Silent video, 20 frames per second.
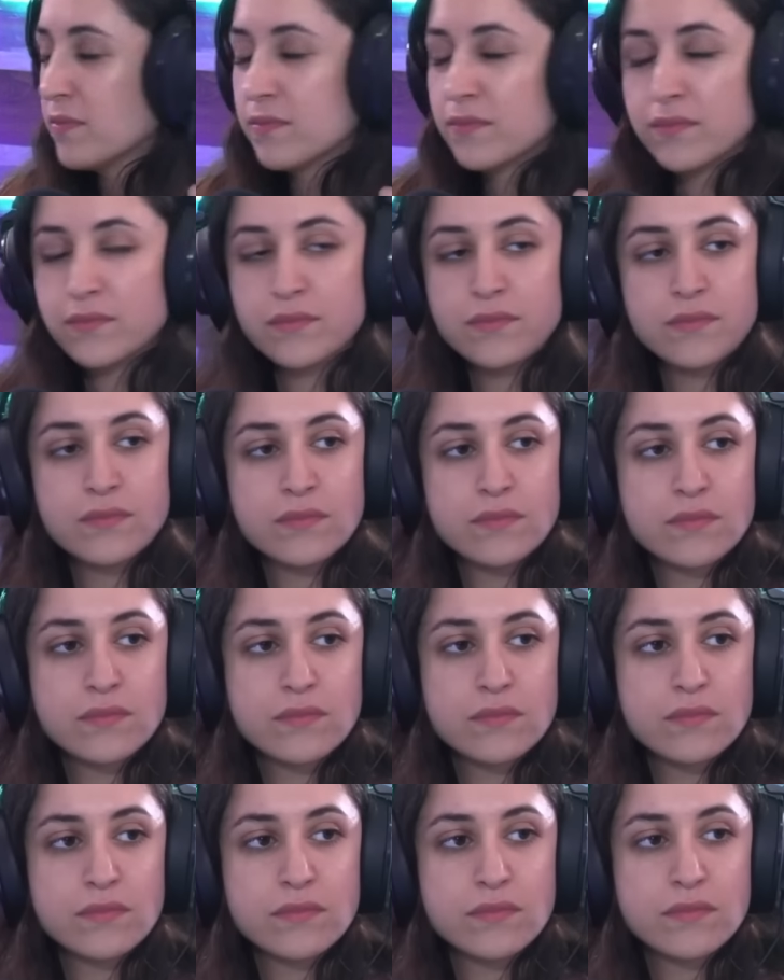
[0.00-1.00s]

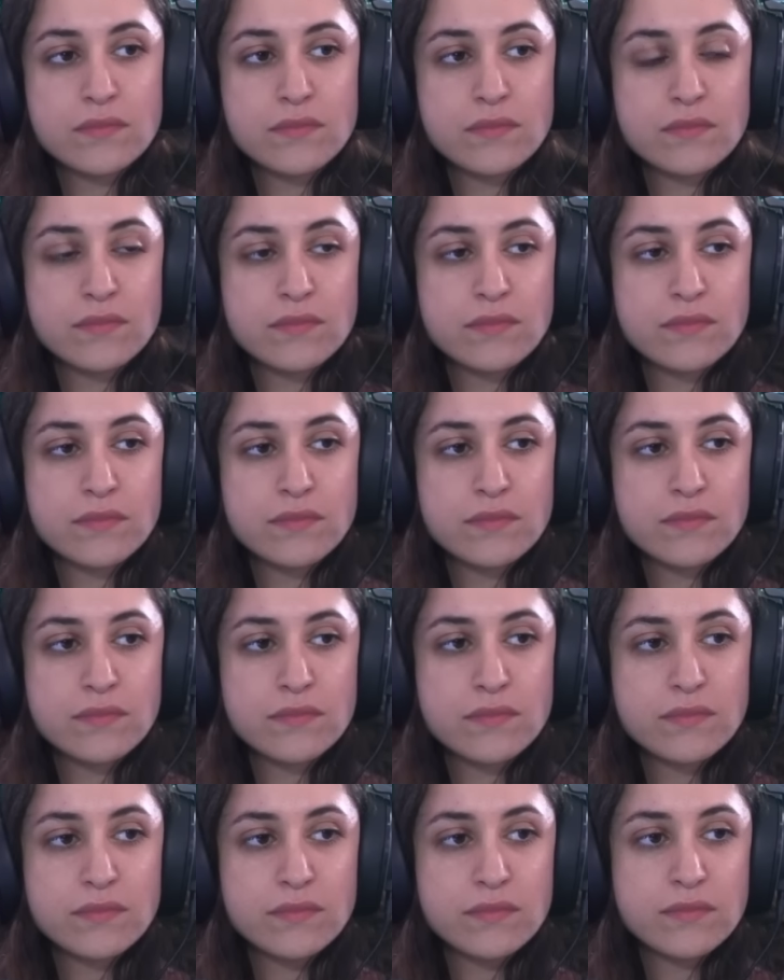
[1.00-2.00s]

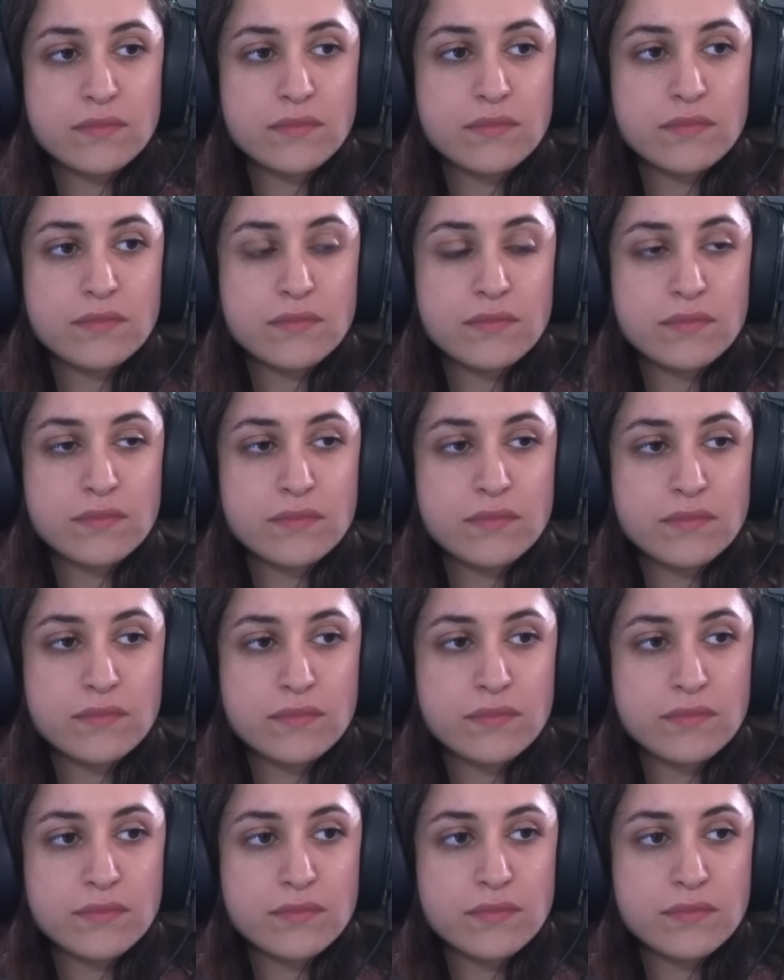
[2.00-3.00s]

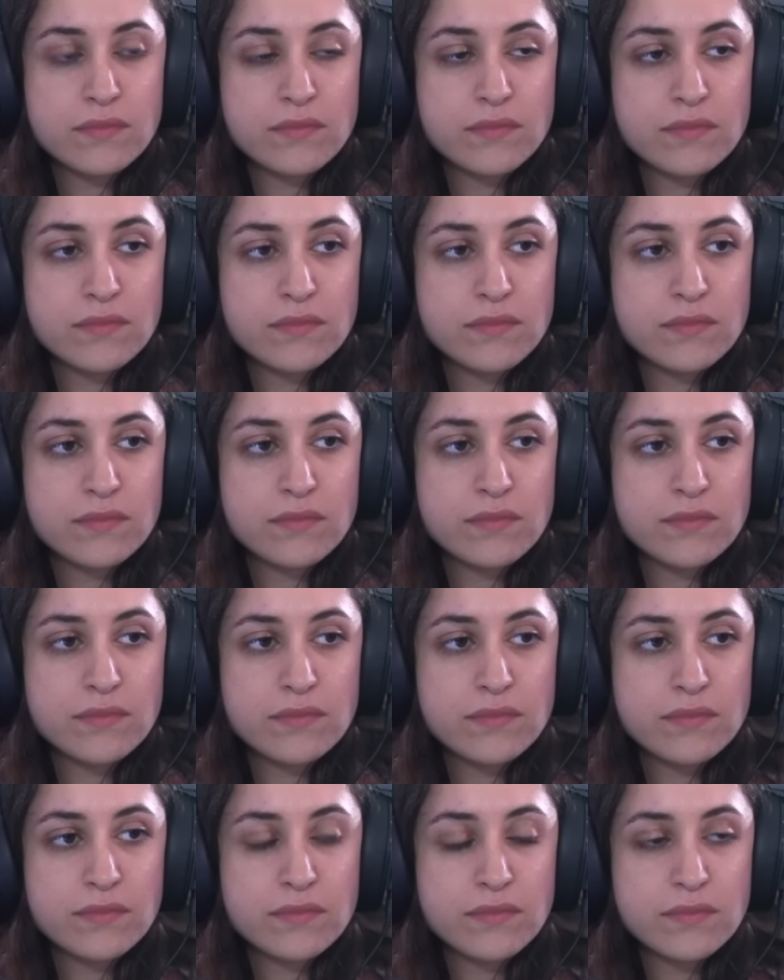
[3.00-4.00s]

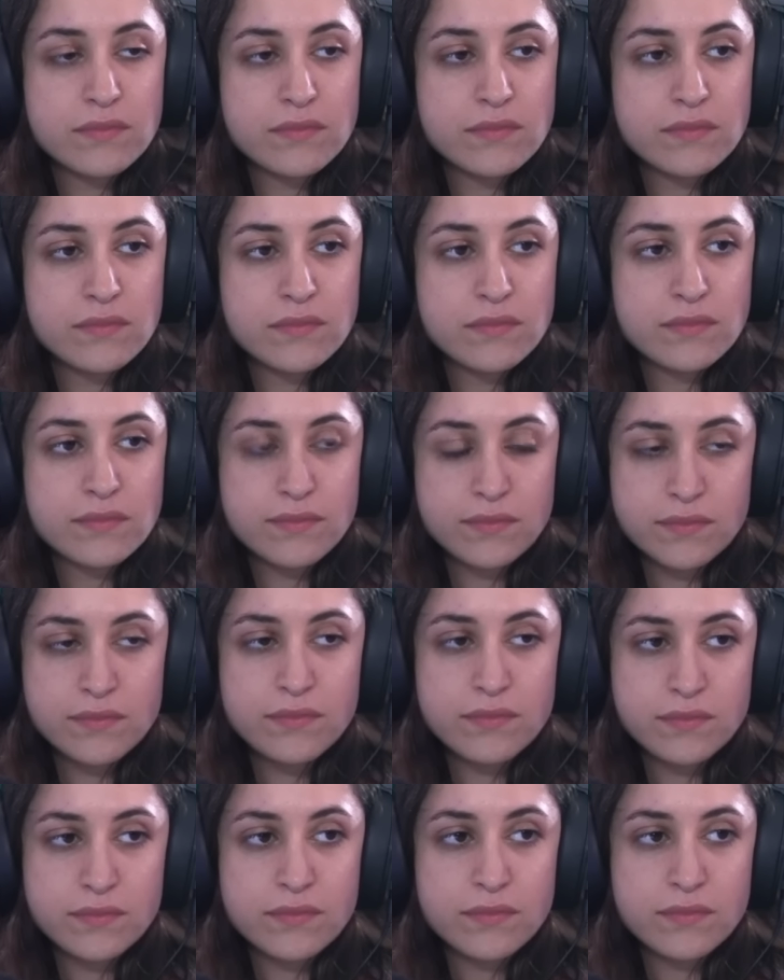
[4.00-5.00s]

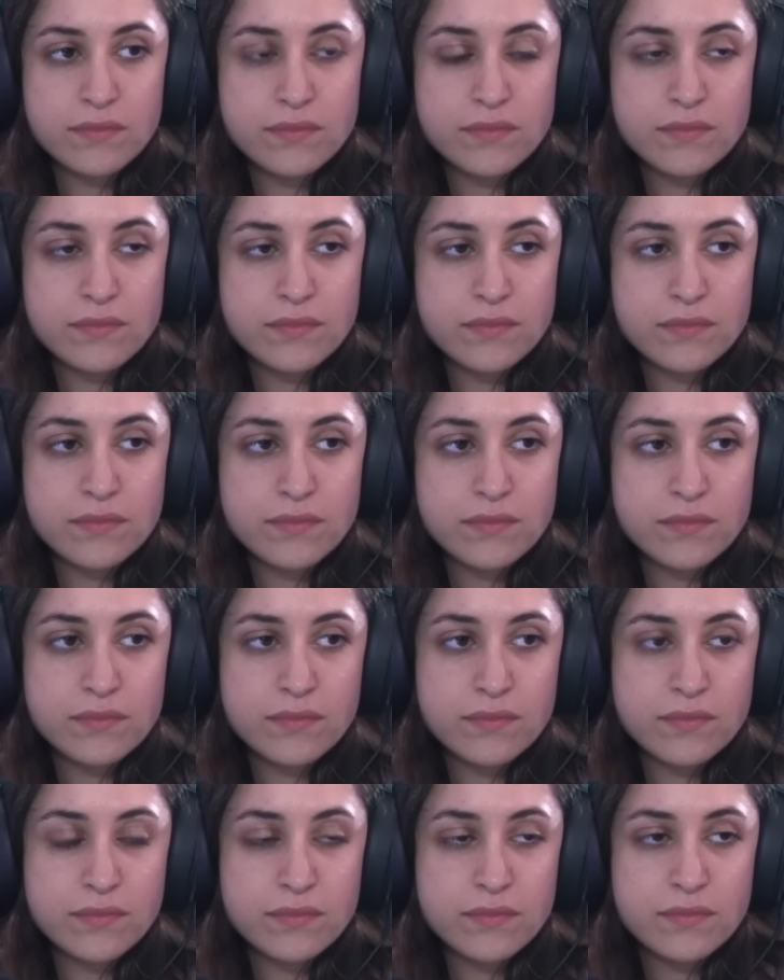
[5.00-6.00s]

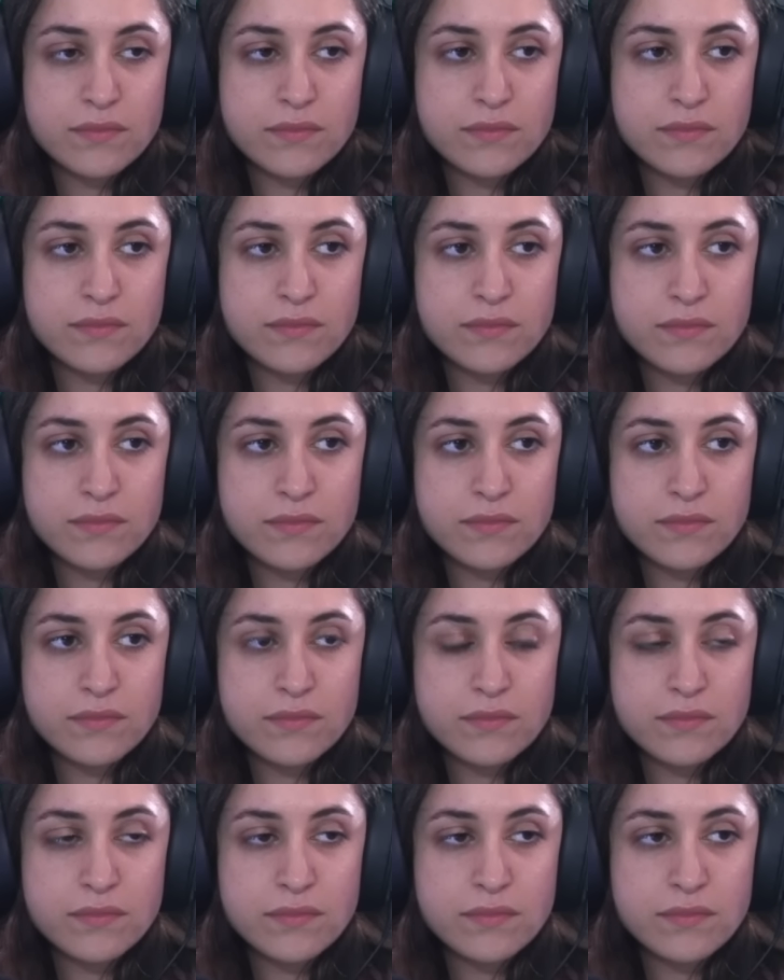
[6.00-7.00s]

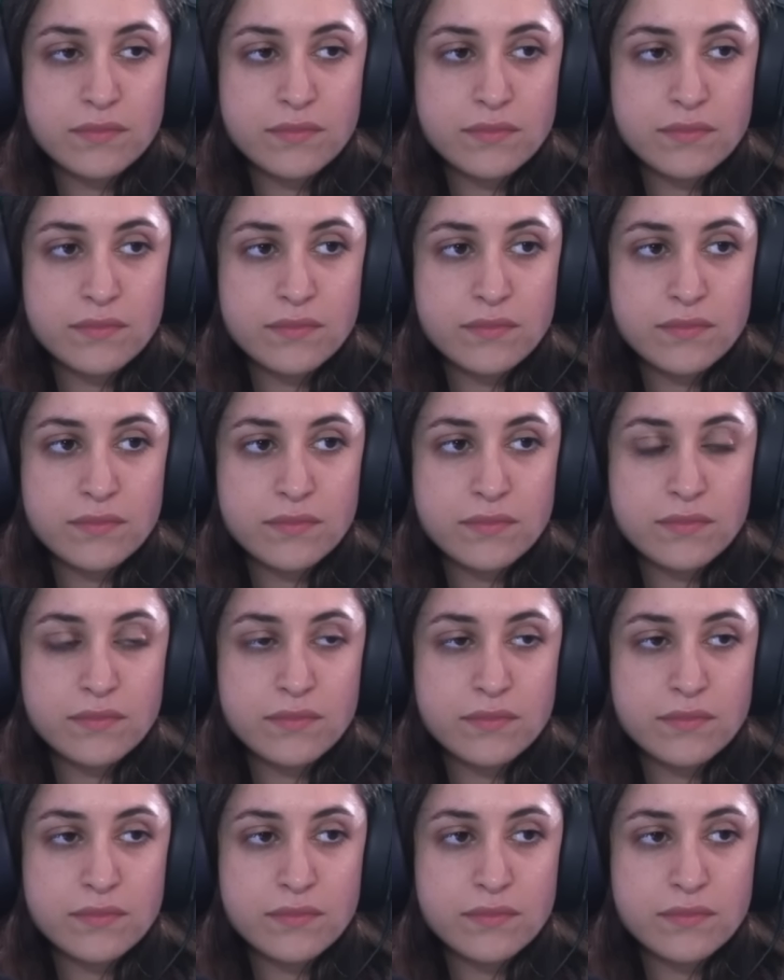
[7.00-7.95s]
The person shown says nothing.